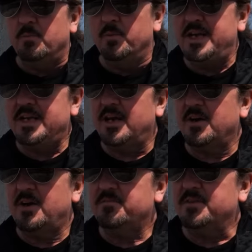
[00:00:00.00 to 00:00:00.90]
When he got
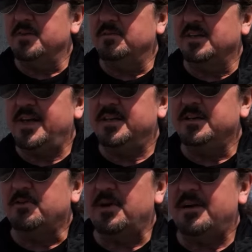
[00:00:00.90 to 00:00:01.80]
off the
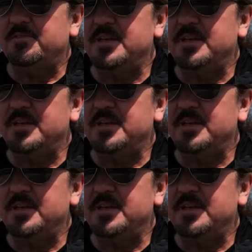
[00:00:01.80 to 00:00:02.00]
landing craft,